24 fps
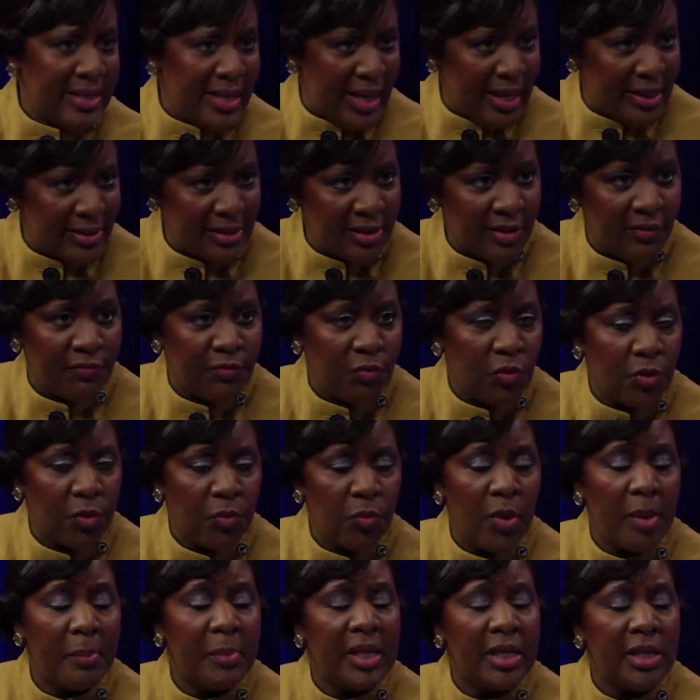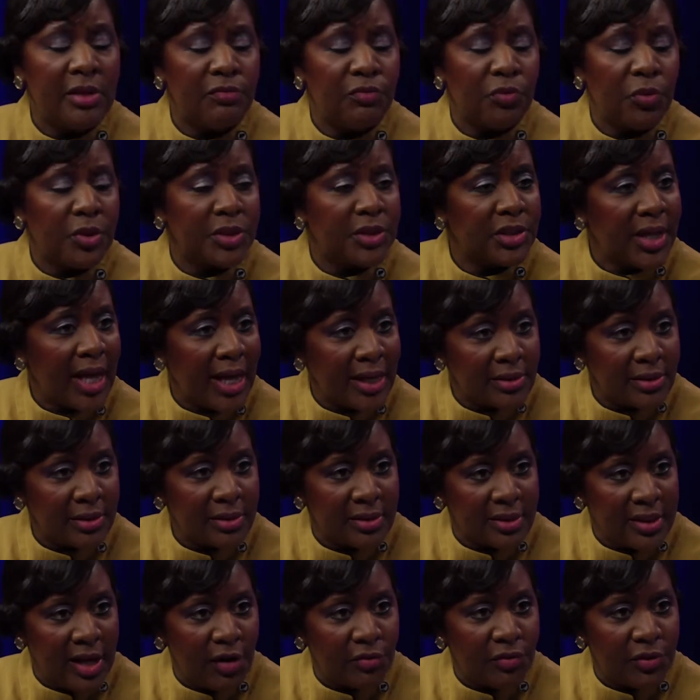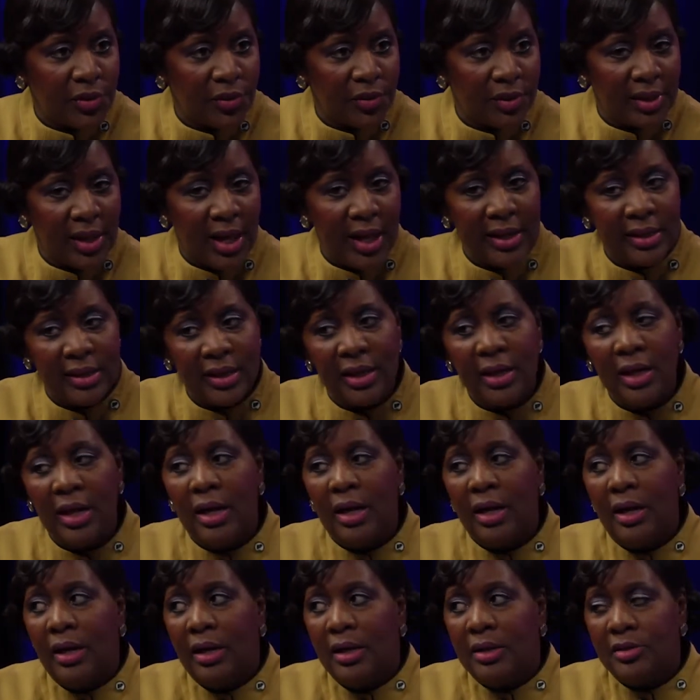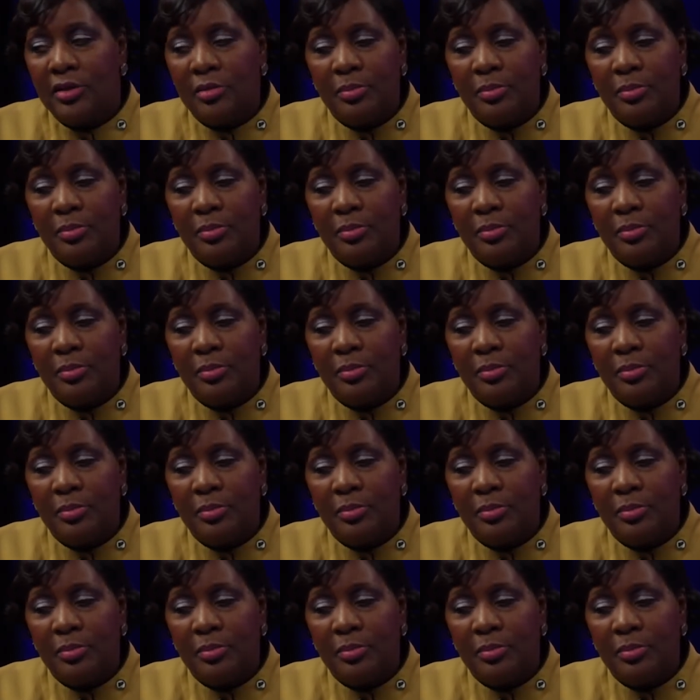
Yes, uh, for women in Fort Jackson, South Carolina, mm -hmm.